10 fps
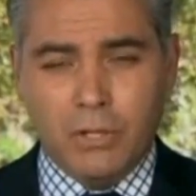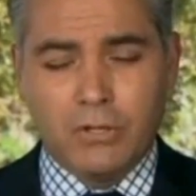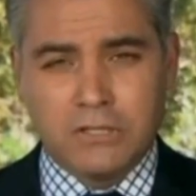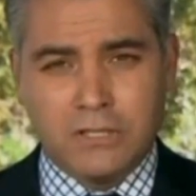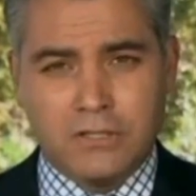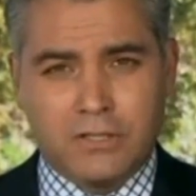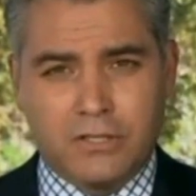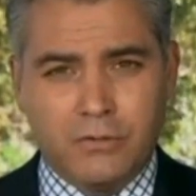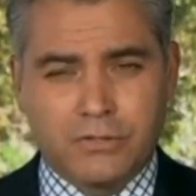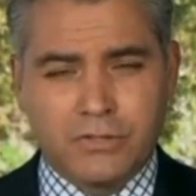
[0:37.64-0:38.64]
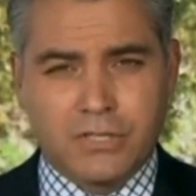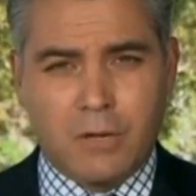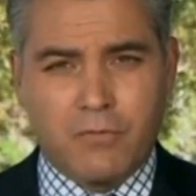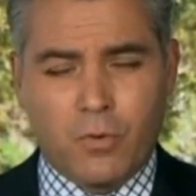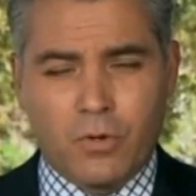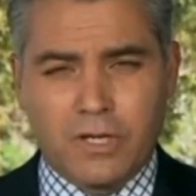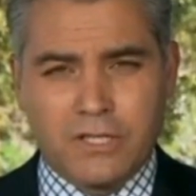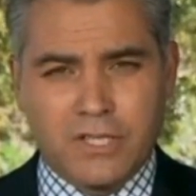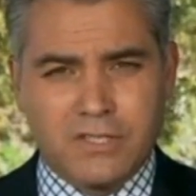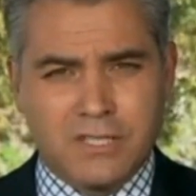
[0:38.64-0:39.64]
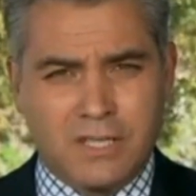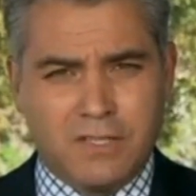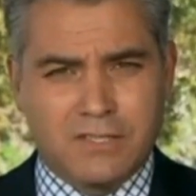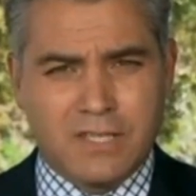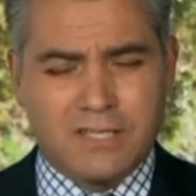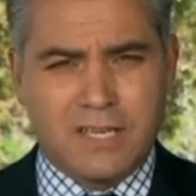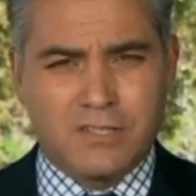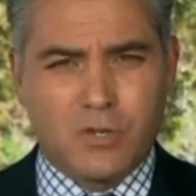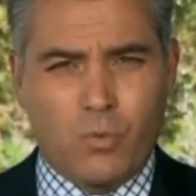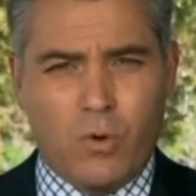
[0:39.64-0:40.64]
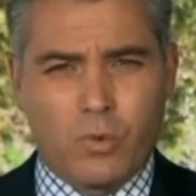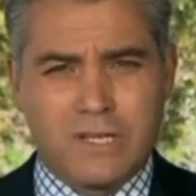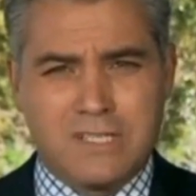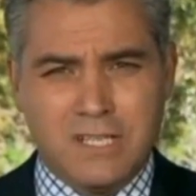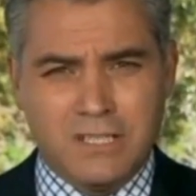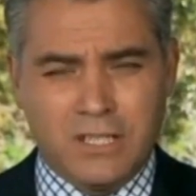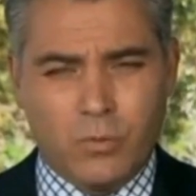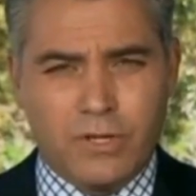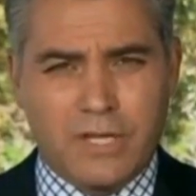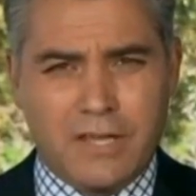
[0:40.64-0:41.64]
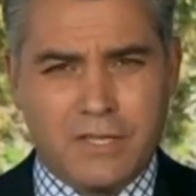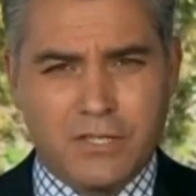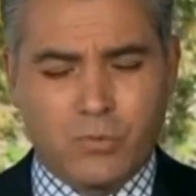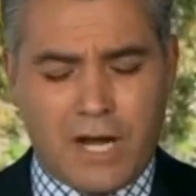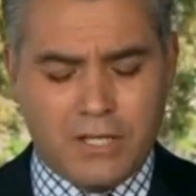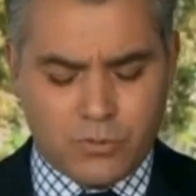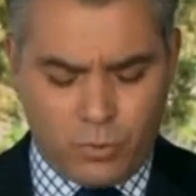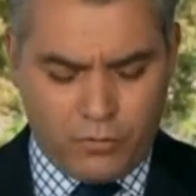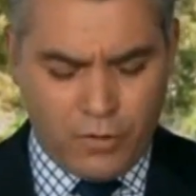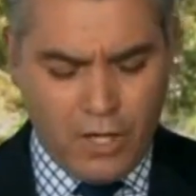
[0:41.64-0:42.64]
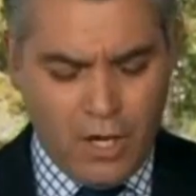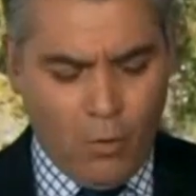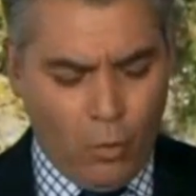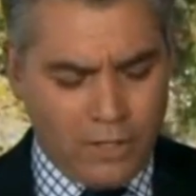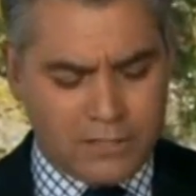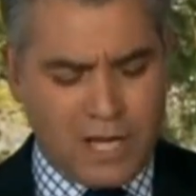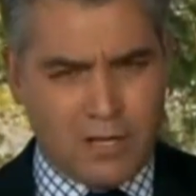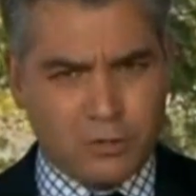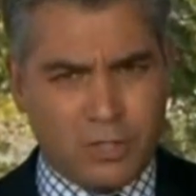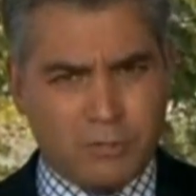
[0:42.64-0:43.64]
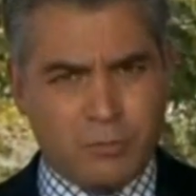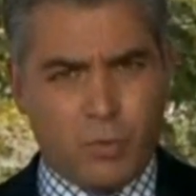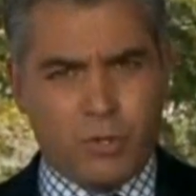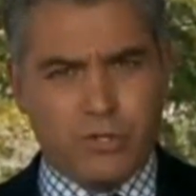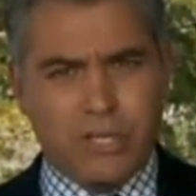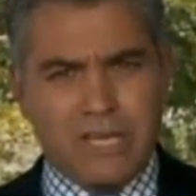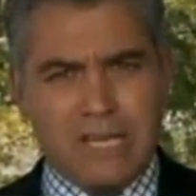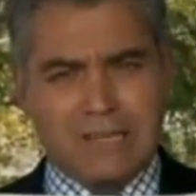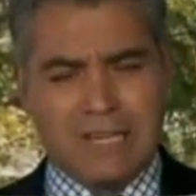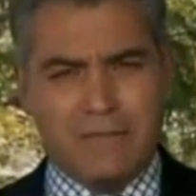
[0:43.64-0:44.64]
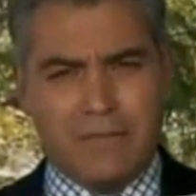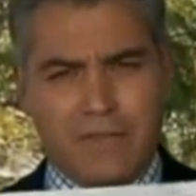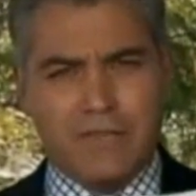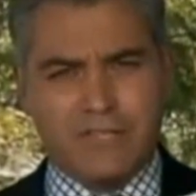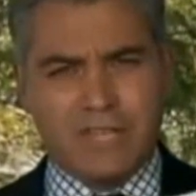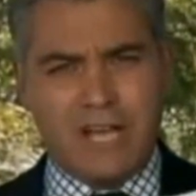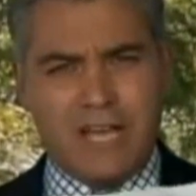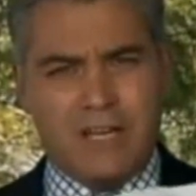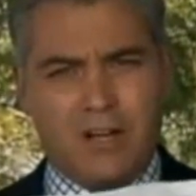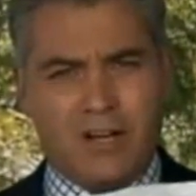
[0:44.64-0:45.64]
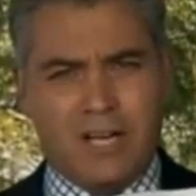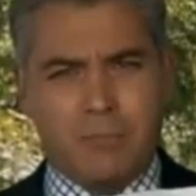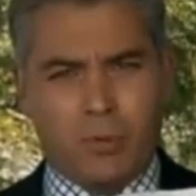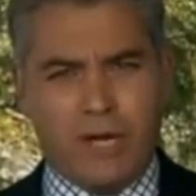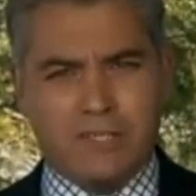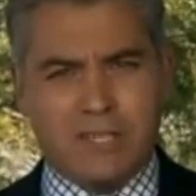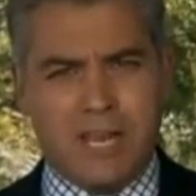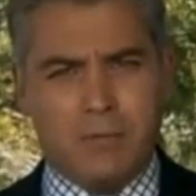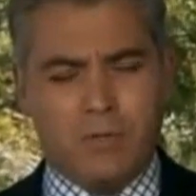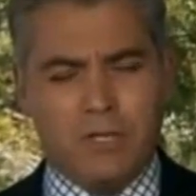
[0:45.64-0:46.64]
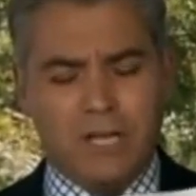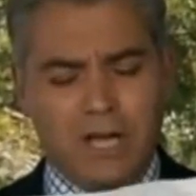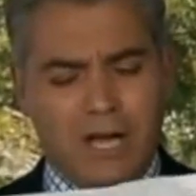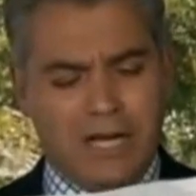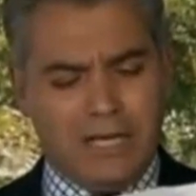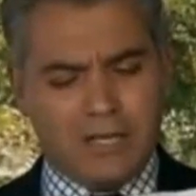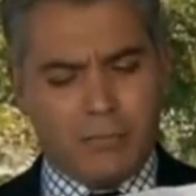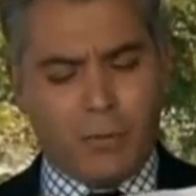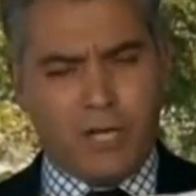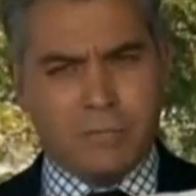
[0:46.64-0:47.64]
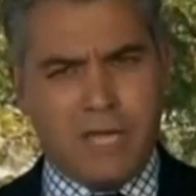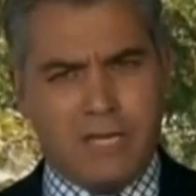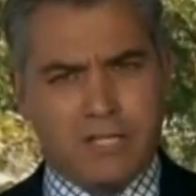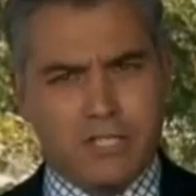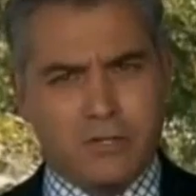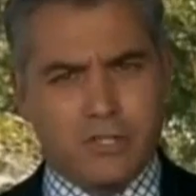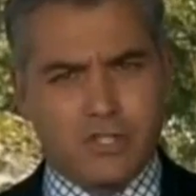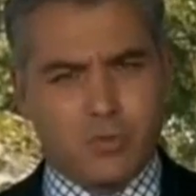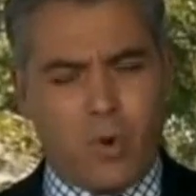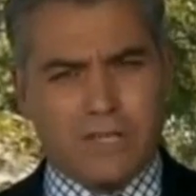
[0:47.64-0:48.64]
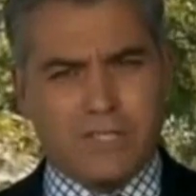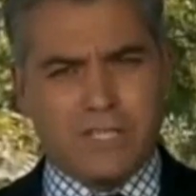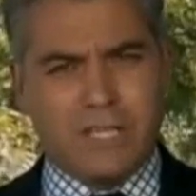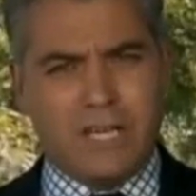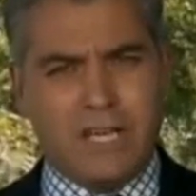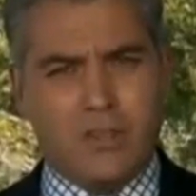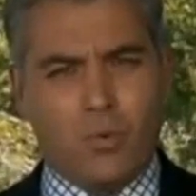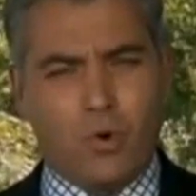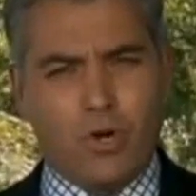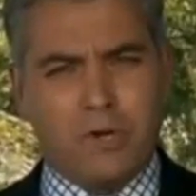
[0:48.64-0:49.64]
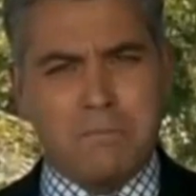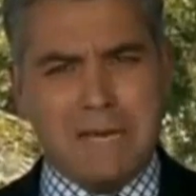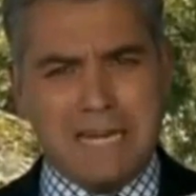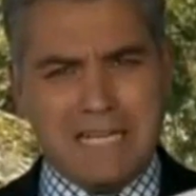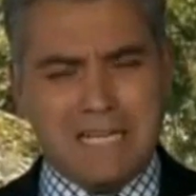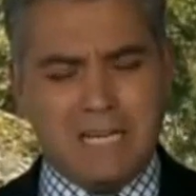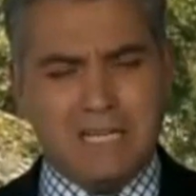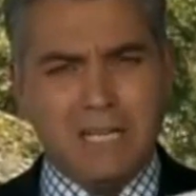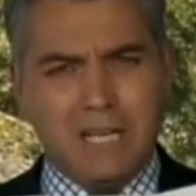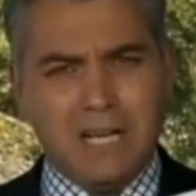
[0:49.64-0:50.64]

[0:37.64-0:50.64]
Bill Clinton accusers come forward. And just to give you a sense as to what we're dealing with at these rallies, Wolf, one Donald Trump supporters left this sign on a press table uh, in the press pen. It shows a swastika and the word media